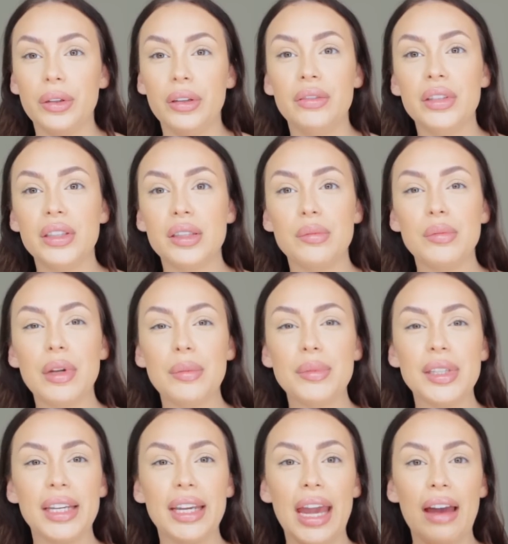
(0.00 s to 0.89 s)
Even
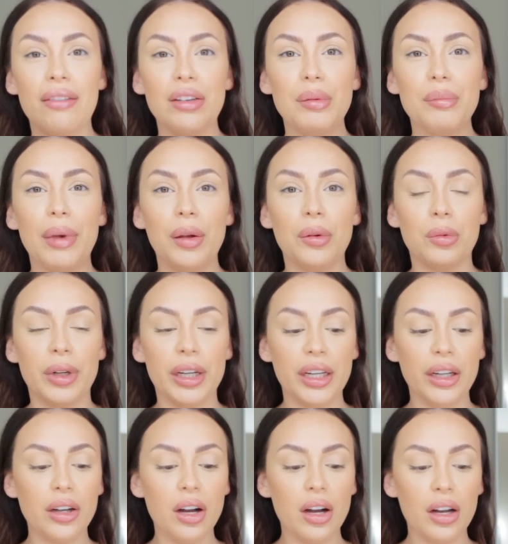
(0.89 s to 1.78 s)
sometimes like having my
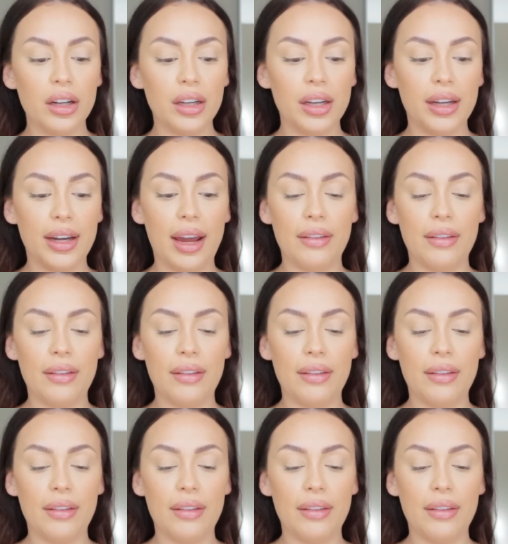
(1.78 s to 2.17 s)
ring on and